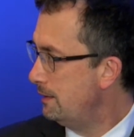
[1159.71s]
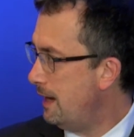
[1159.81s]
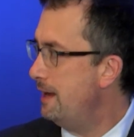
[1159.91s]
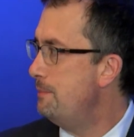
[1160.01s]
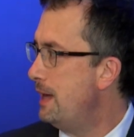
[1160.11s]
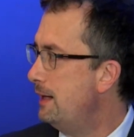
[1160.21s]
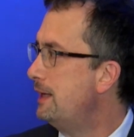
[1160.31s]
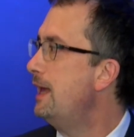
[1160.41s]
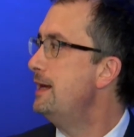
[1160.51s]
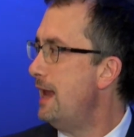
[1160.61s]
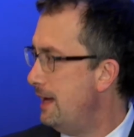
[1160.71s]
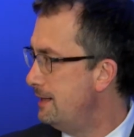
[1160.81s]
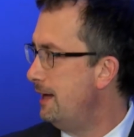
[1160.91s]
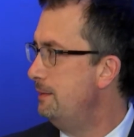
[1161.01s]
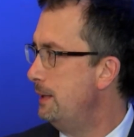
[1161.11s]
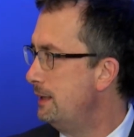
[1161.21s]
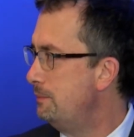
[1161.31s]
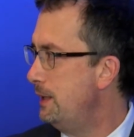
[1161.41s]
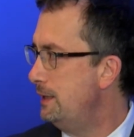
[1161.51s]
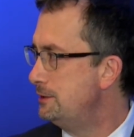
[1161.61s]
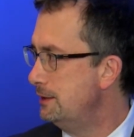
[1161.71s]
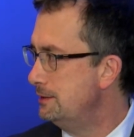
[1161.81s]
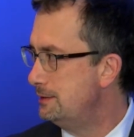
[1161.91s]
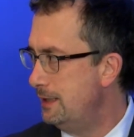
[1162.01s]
diabetic and non-diabetic patients.